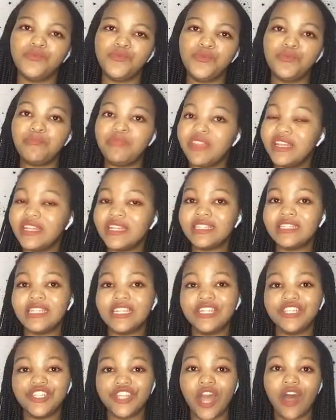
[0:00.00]
we bidded
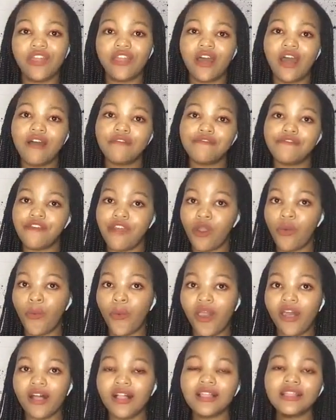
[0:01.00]
each other
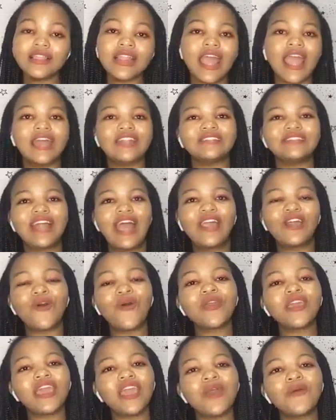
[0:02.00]
farewell, and like,
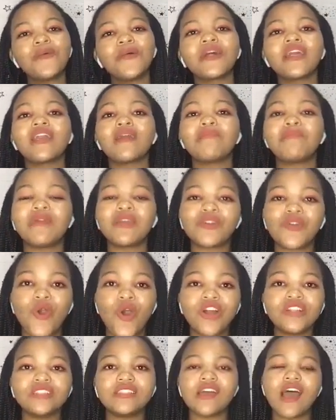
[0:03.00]
okay, we'll keep in
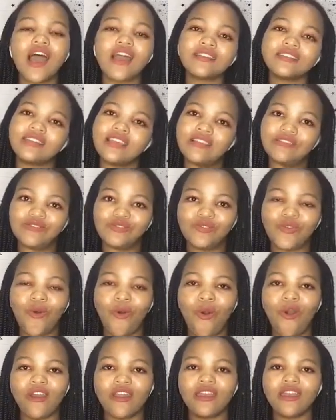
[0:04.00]
contact, and so
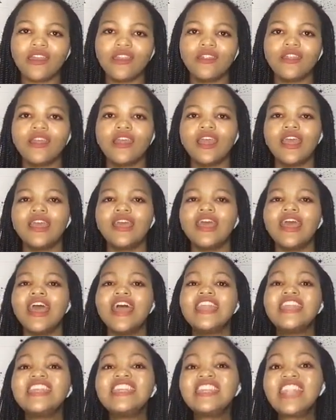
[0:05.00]

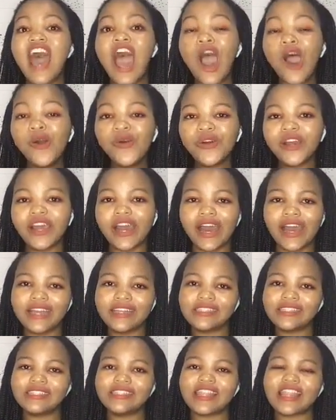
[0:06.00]
on. Now,
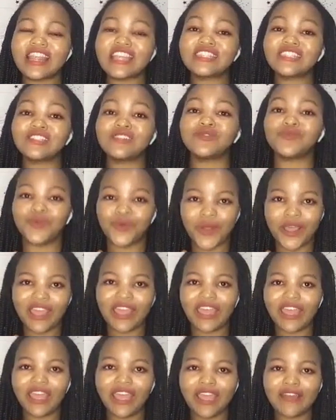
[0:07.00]
guys, this is where
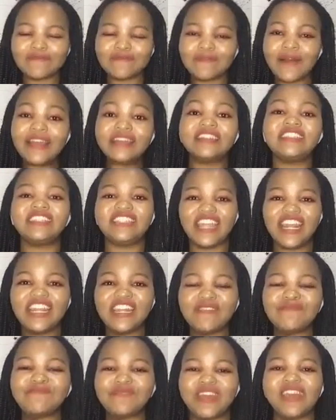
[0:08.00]
my
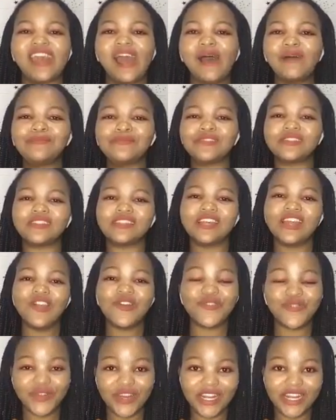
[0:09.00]
journey becomes
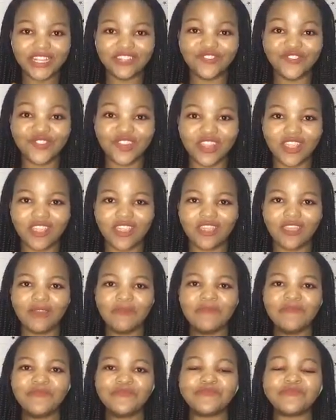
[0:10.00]
really tricky,
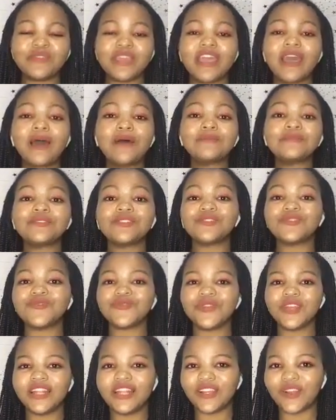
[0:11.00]
becomes
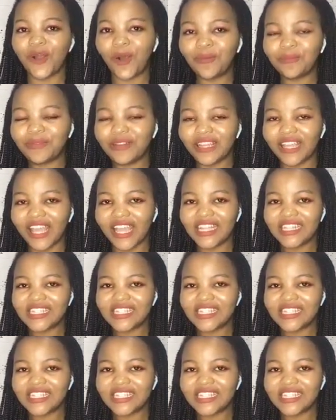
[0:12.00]
really complex.